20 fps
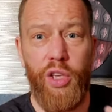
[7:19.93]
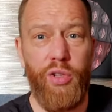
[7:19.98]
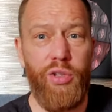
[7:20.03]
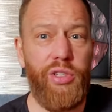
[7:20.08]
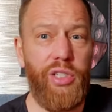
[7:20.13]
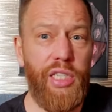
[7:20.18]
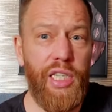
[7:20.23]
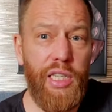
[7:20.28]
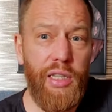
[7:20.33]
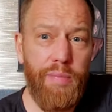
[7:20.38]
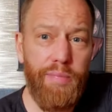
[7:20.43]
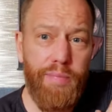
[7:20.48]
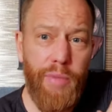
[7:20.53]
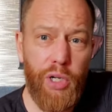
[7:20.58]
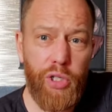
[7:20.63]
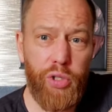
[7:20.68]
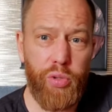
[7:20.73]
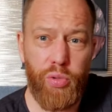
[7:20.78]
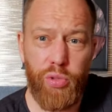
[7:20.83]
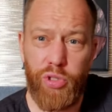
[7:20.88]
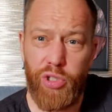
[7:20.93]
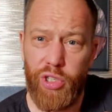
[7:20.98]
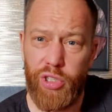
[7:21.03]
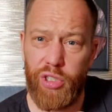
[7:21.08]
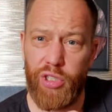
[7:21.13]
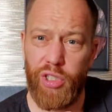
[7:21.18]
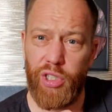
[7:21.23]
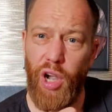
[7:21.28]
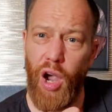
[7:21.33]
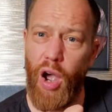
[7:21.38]
you see the muscles
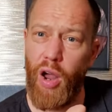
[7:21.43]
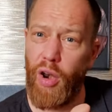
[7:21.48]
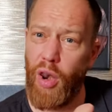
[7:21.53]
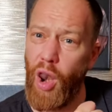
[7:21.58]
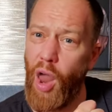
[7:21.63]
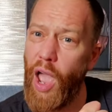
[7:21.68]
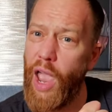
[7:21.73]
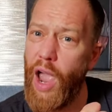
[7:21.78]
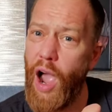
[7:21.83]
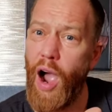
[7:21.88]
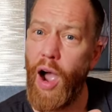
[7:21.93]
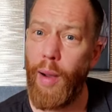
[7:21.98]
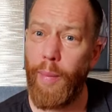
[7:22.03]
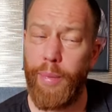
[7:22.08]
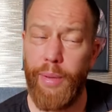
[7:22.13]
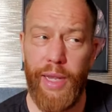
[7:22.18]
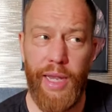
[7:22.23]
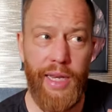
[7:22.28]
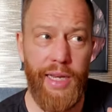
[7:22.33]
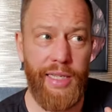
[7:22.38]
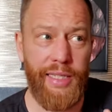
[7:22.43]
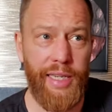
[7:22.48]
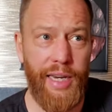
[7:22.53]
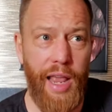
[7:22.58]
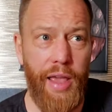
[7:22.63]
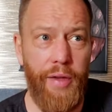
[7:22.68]
just light up in his